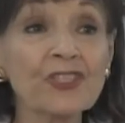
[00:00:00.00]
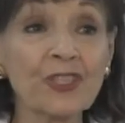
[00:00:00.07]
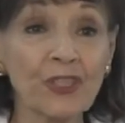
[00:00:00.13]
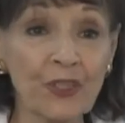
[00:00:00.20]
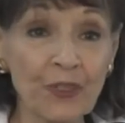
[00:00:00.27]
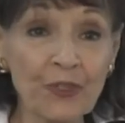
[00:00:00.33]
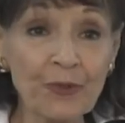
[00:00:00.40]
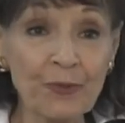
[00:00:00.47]

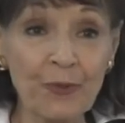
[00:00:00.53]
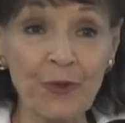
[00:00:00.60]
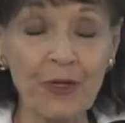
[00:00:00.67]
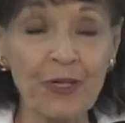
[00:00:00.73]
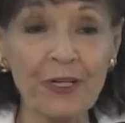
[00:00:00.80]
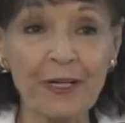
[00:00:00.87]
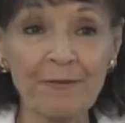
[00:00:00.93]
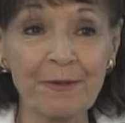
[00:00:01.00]
learned
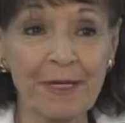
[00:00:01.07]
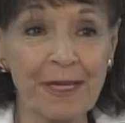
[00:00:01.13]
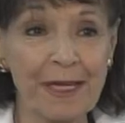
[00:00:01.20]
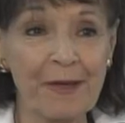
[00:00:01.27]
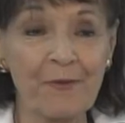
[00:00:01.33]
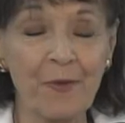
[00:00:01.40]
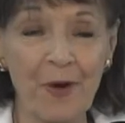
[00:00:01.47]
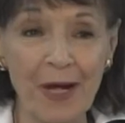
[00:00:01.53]
more, I
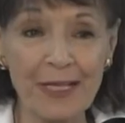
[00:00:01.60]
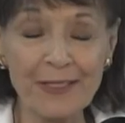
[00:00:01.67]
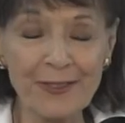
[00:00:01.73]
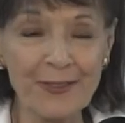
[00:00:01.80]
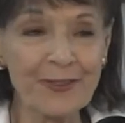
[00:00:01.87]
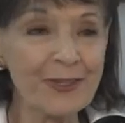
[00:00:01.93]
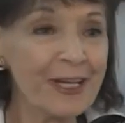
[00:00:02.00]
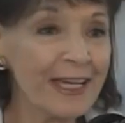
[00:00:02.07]
became
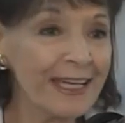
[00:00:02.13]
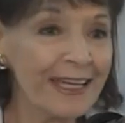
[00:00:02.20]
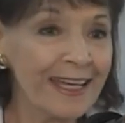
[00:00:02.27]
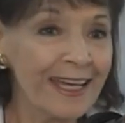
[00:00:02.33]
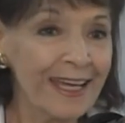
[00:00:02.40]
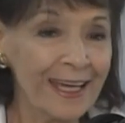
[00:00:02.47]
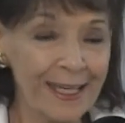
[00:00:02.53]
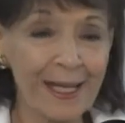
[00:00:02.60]
wiser,
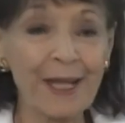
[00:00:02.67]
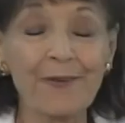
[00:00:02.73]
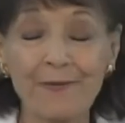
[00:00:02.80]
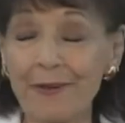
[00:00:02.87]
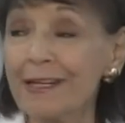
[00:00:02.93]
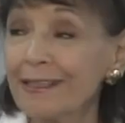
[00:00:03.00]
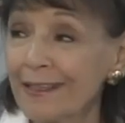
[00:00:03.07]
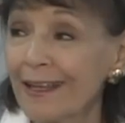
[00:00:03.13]
and I
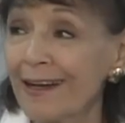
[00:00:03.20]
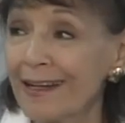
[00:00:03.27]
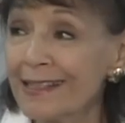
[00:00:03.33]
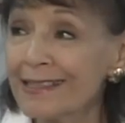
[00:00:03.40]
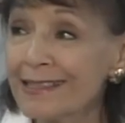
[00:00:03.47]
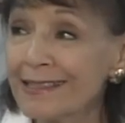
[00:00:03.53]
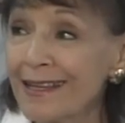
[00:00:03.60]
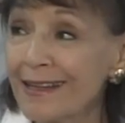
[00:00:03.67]

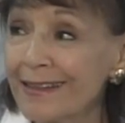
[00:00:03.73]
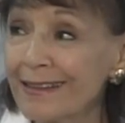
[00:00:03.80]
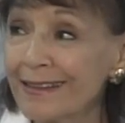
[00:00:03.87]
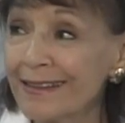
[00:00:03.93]
realized that